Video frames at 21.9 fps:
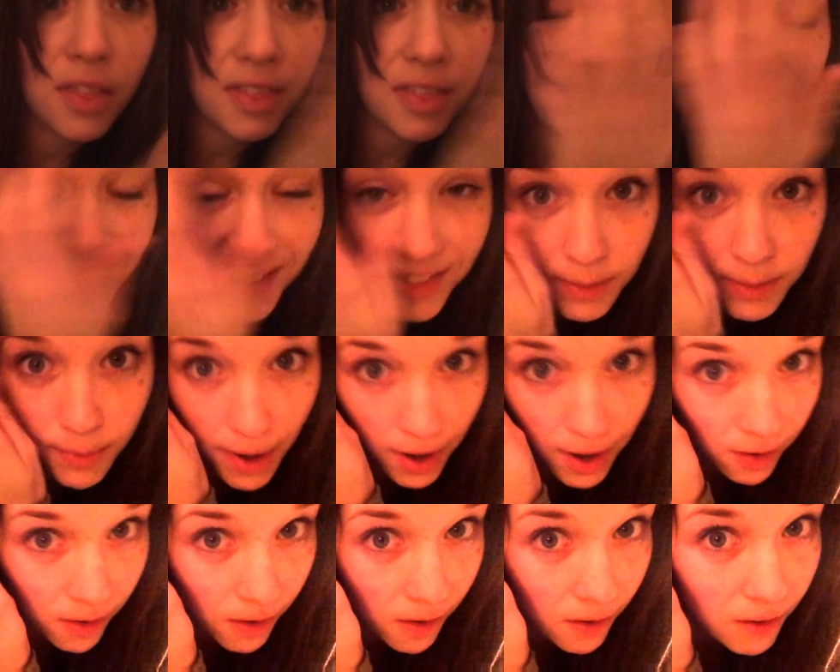that's
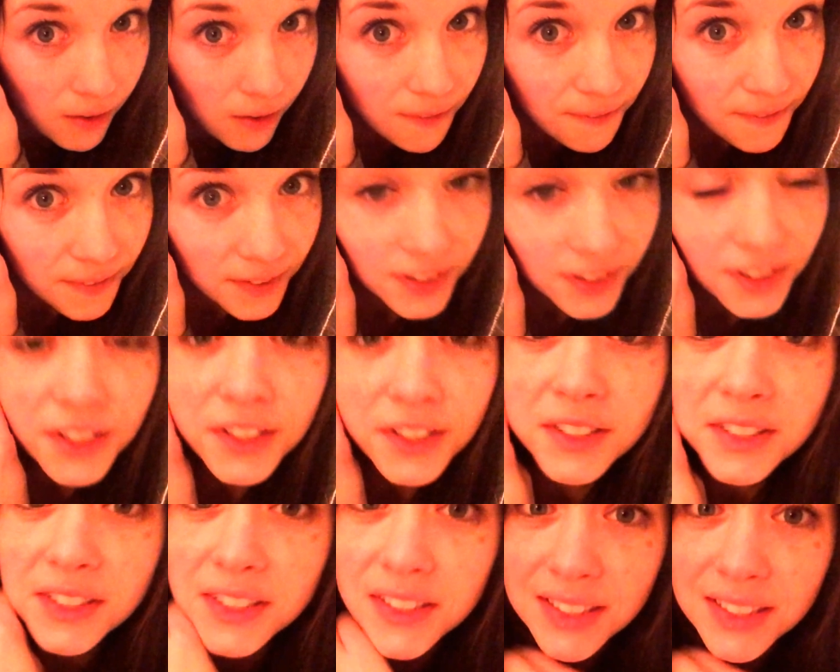about all for
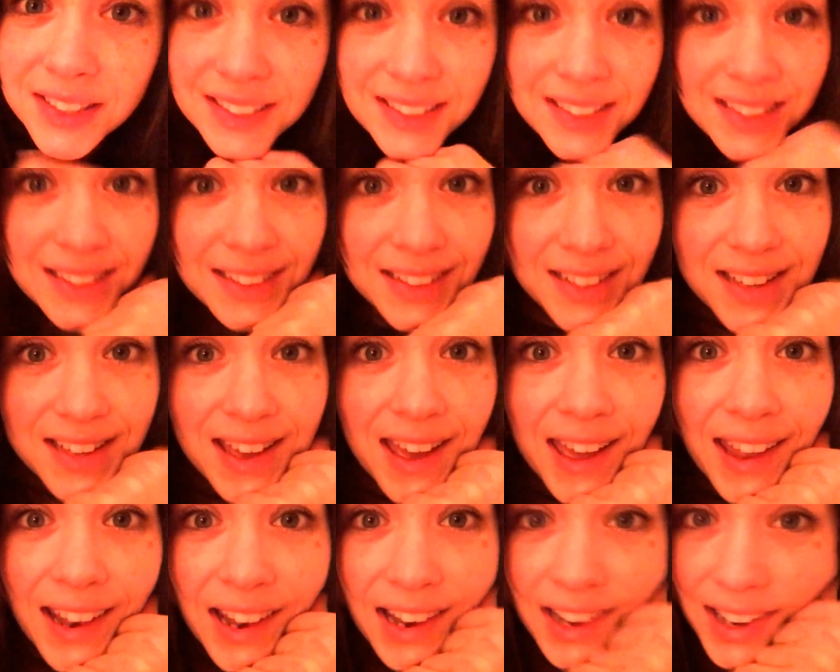
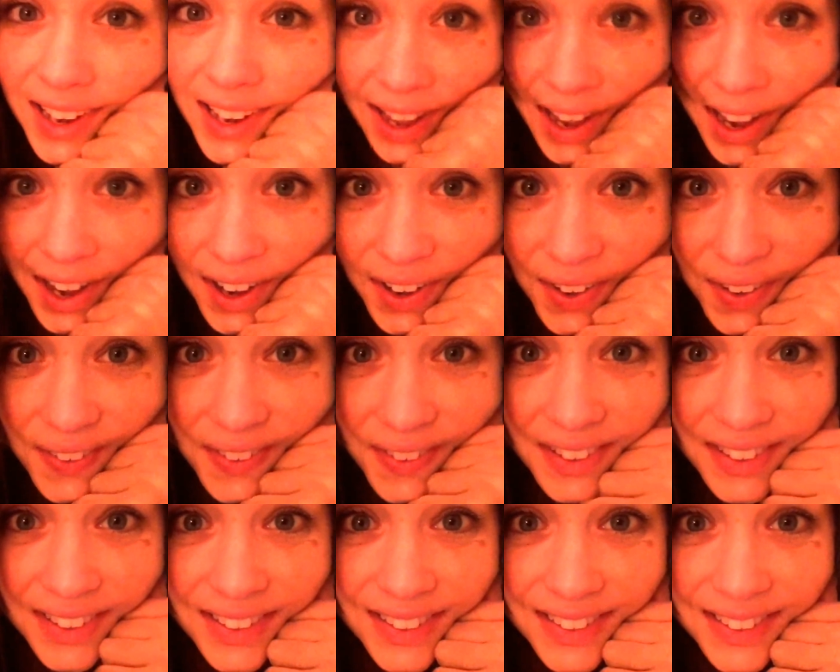
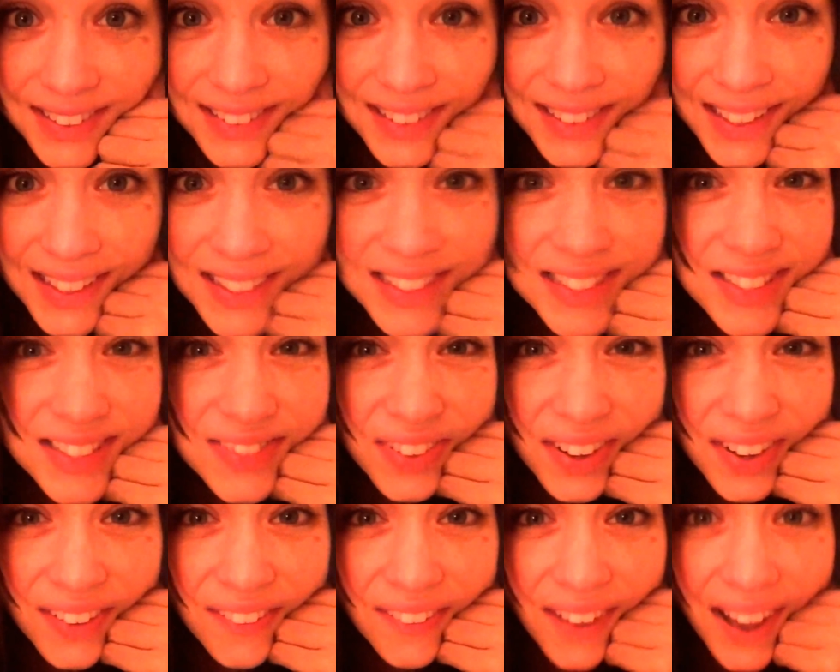now. Thanks
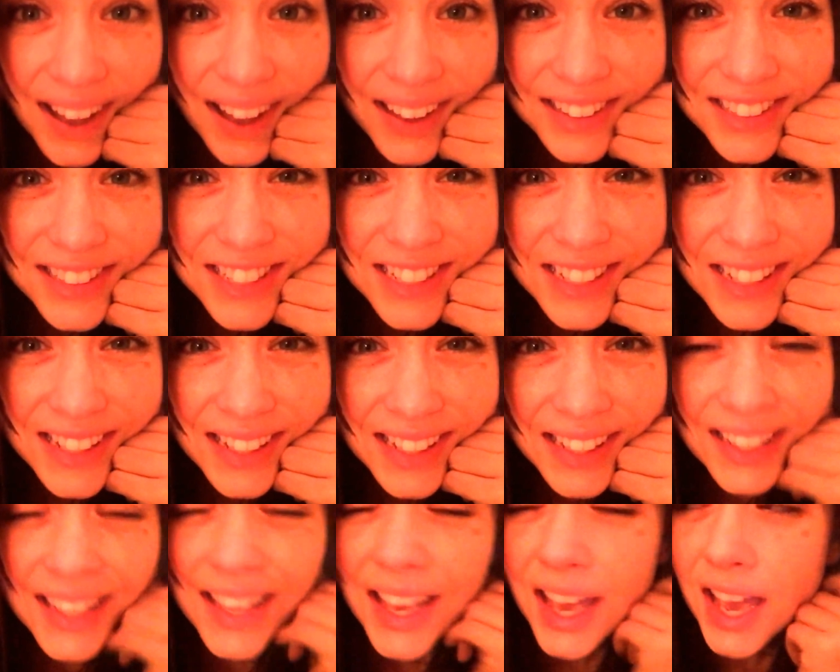for watching.
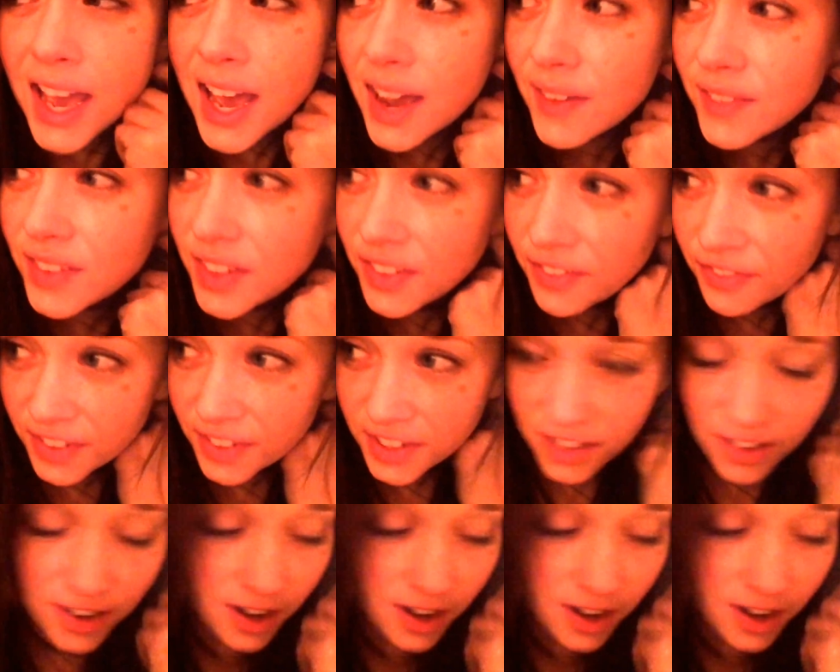I'm going to figure